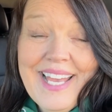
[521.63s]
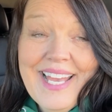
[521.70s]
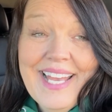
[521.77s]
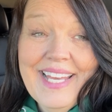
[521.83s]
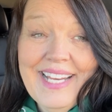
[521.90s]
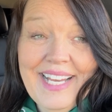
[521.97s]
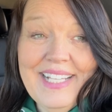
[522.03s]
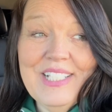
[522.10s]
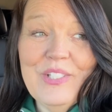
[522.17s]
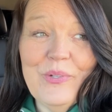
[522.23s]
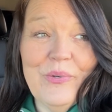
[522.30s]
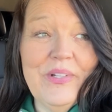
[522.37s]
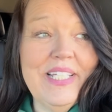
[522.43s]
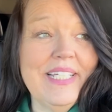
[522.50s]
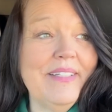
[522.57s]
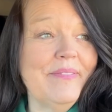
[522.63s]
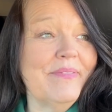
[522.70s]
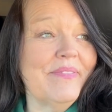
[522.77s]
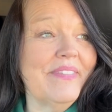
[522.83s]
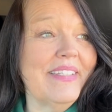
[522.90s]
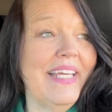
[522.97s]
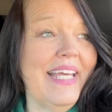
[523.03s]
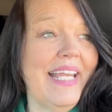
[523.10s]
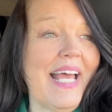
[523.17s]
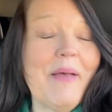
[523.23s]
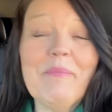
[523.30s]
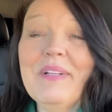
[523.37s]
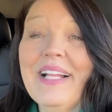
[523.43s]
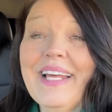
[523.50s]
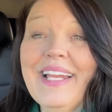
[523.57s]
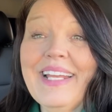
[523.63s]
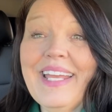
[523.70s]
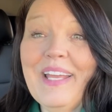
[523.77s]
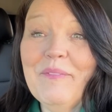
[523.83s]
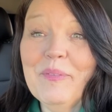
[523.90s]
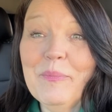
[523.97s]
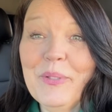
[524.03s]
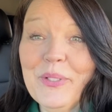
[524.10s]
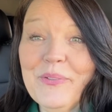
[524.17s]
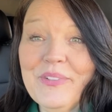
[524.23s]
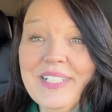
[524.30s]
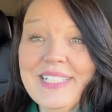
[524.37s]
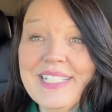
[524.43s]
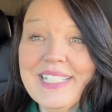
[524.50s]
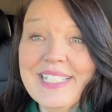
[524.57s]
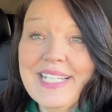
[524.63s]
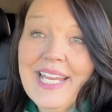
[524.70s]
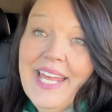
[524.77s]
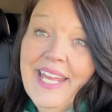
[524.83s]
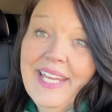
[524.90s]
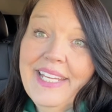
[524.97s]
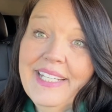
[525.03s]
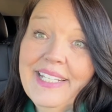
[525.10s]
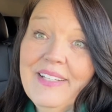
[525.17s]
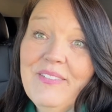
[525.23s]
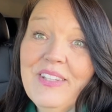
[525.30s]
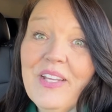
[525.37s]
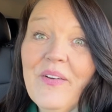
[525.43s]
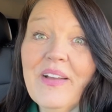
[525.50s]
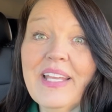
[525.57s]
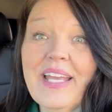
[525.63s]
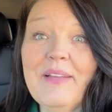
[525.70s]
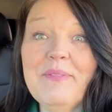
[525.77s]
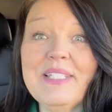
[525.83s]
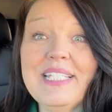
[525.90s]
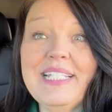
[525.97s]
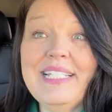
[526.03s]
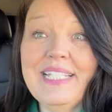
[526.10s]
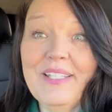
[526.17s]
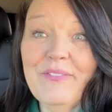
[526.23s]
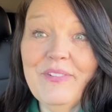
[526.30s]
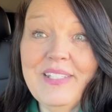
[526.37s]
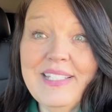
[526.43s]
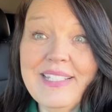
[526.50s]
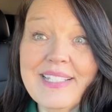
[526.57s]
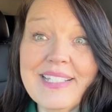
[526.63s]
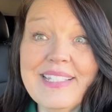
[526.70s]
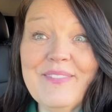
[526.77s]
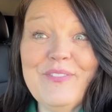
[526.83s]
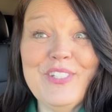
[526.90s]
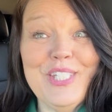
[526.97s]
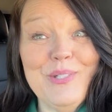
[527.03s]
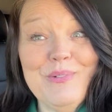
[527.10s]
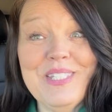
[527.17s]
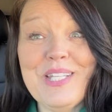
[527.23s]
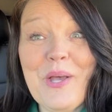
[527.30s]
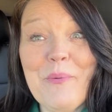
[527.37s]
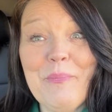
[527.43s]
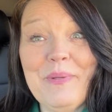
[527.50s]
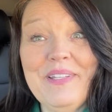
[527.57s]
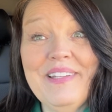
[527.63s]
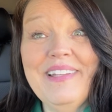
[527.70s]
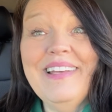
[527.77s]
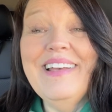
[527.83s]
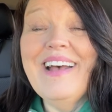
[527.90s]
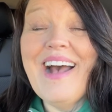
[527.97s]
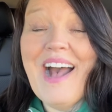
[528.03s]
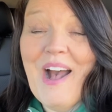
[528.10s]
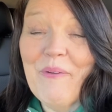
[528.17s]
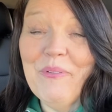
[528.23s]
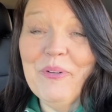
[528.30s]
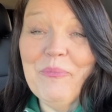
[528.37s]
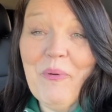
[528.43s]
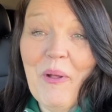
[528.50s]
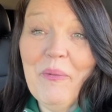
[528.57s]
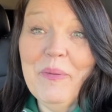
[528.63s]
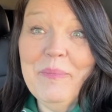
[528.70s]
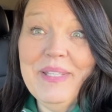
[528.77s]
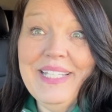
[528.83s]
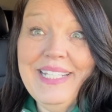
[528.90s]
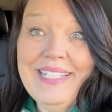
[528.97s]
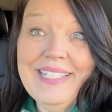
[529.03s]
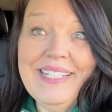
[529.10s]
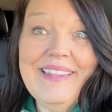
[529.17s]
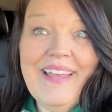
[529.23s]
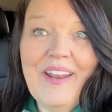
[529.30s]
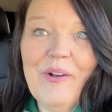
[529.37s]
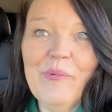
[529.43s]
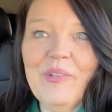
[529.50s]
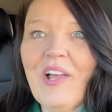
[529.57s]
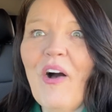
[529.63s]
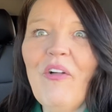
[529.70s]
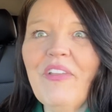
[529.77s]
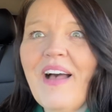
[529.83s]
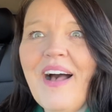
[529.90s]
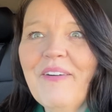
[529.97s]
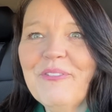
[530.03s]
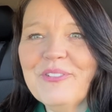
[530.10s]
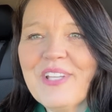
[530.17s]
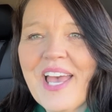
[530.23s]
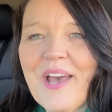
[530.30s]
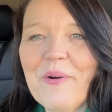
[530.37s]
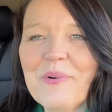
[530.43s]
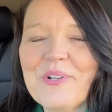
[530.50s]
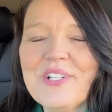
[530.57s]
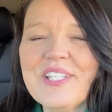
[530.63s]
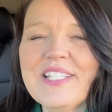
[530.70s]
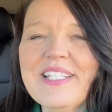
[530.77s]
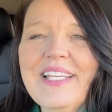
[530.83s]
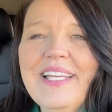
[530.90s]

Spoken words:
and I enjoyed it. And I'm glad I came to Blue Ridge today, even though I came to see Tiffany's, because if she was open, I would have probably been eating in there with all the Eiffel Towers.